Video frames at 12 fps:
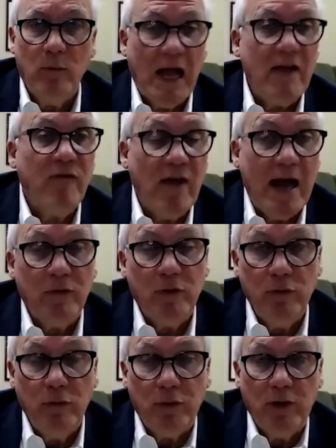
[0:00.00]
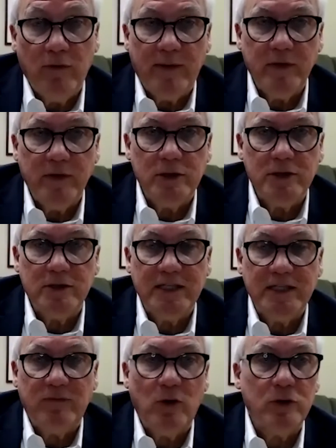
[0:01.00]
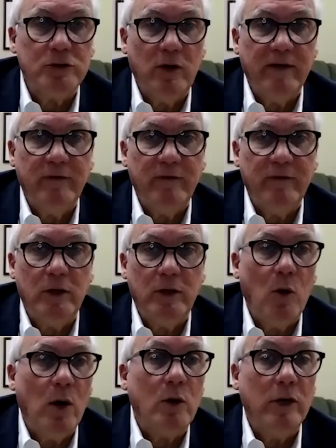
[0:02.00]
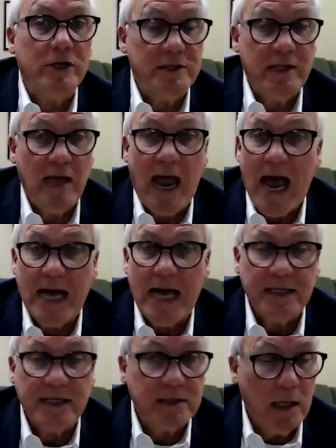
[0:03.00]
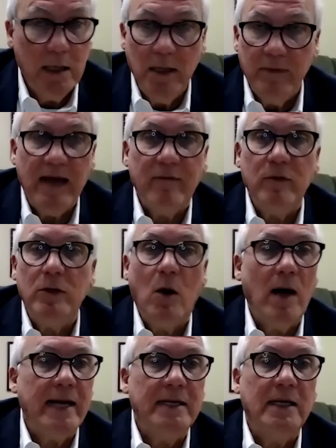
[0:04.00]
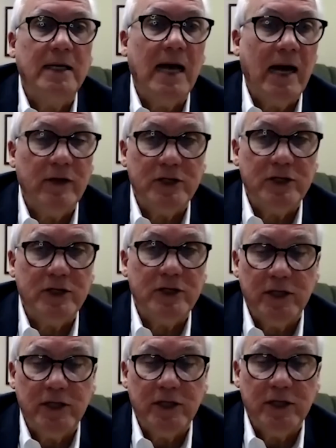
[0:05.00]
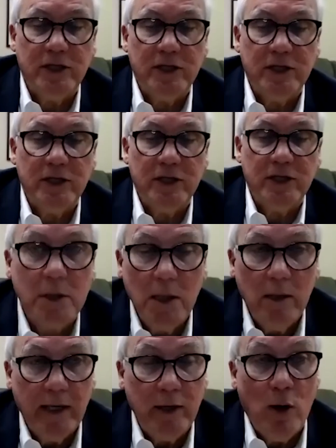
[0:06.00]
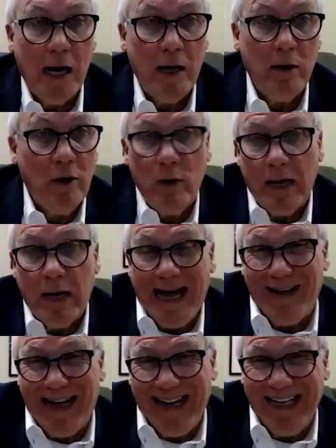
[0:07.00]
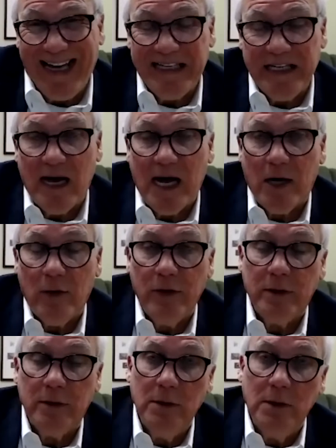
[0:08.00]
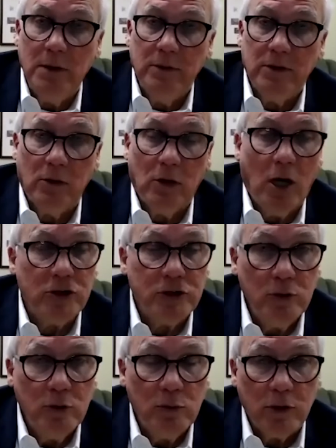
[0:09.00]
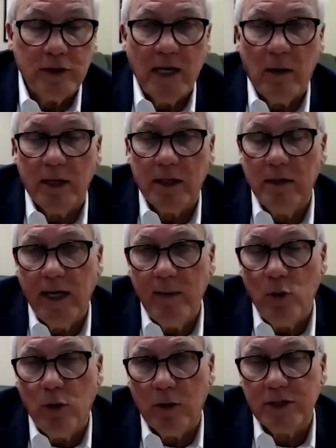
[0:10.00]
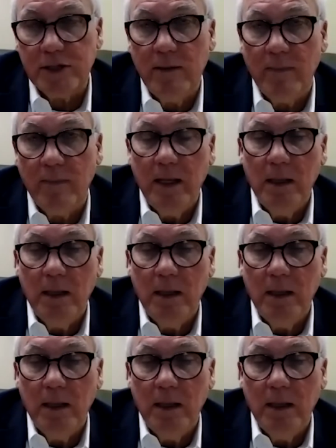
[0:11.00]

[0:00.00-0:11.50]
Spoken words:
And what I found through 35 years is these folks don't even know what questions to ask. They have no idea how this industry works. They know any idea how the lawsuit works, how a claim works.